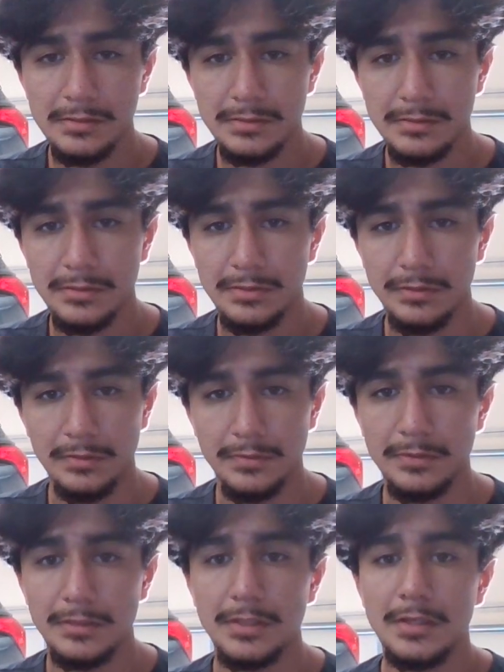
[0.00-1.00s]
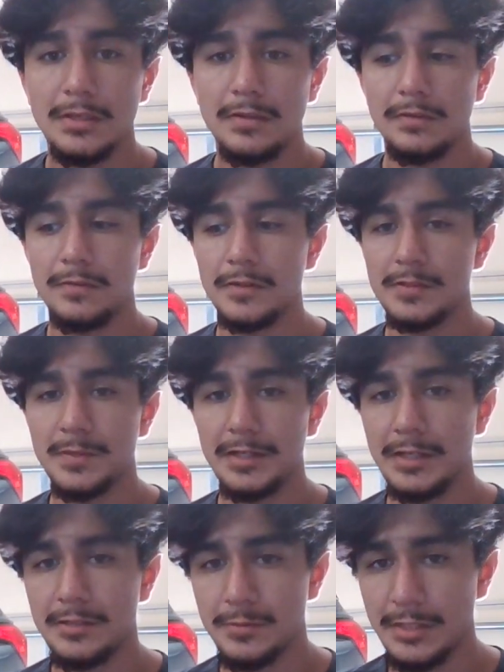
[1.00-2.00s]
so the first
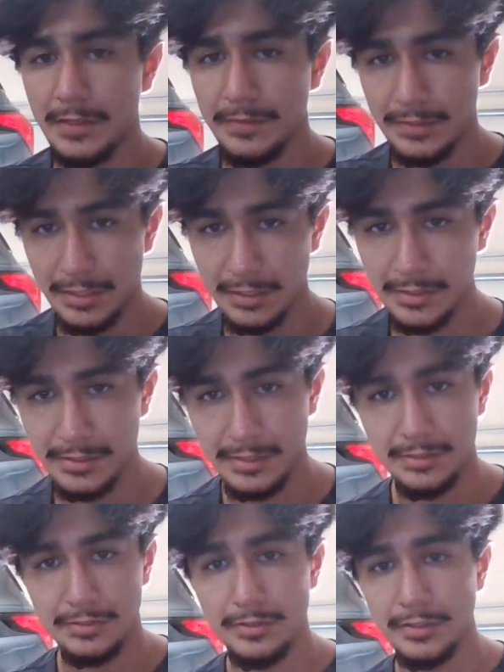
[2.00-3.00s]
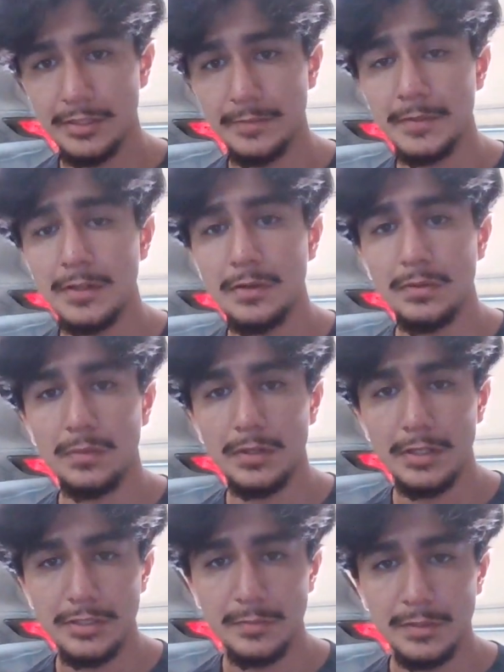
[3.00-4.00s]
medication we have is Docustate Sodium,
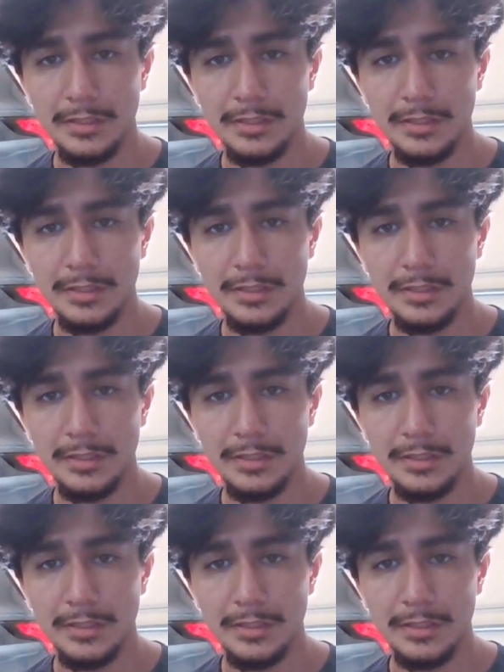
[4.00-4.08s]
100